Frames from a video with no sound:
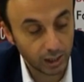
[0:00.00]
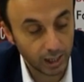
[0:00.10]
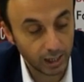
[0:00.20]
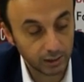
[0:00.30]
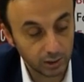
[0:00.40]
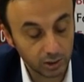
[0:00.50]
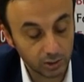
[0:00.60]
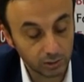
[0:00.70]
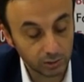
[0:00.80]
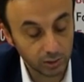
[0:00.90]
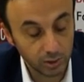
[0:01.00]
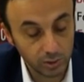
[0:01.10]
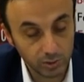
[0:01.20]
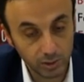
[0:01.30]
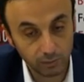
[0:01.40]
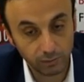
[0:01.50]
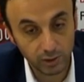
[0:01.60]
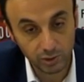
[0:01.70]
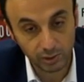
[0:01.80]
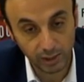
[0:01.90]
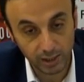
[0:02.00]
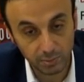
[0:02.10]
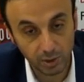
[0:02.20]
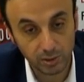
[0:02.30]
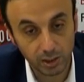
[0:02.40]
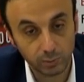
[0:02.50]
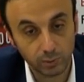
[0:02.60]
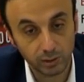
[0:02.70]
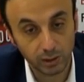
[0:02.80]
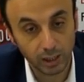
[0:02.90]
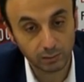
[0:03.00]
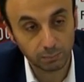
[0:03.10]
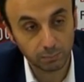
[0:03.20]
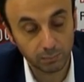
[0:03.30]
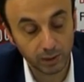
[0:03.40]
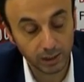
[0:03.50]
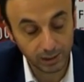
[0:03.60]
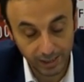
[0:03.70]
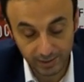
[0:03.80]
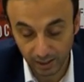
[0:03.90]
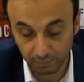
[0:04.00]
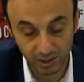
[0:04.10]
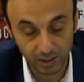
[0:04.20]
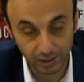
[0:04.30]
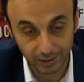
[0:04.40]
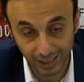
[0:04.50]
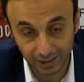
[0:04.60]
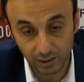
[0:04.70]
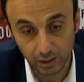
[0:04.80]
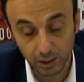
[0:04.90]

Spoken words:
and you could use the future tense because it has not been done yet,